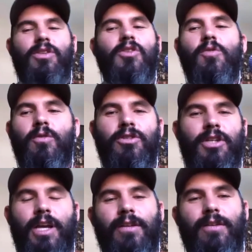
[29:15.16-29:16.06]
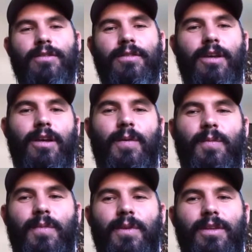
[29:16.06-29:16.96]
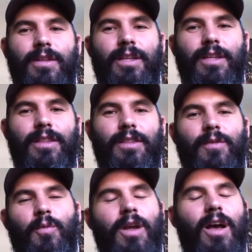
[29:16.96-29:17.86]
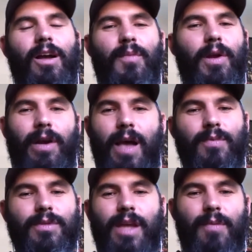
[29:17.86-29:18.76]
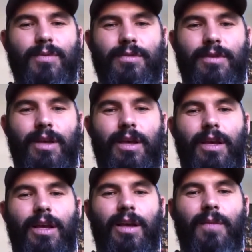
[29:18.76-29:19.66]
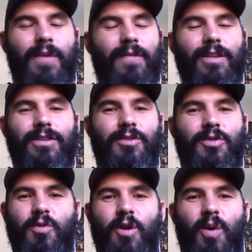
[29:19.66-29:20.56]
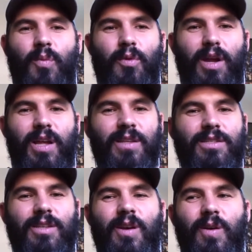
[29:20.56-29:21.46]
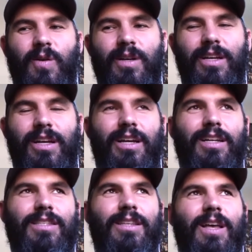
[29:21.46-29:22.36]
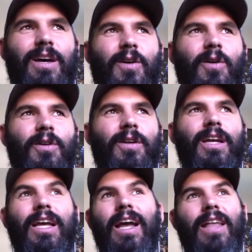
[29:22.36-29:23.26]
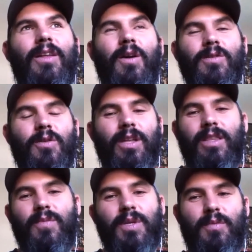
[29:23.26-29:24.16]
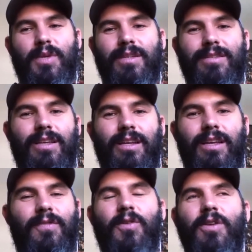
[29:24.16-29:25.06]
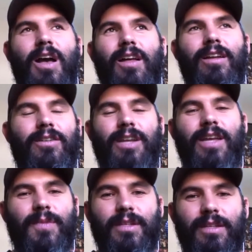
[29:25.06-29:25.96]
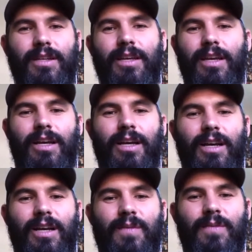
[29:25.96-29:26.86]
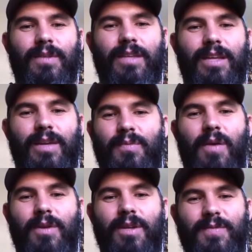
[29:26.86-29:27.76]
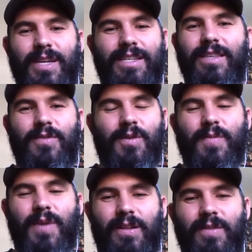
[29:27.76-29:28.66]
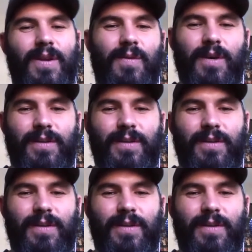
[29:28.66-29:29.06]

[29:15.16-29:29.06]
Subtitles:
huge channels, we're not comparing apples to apples. They've got such strong brands, so it's a lot harder. And then also, like the Mr. Beast thing, if you're not in entertainment, then it probably doesn't make sense for you to model him anyway.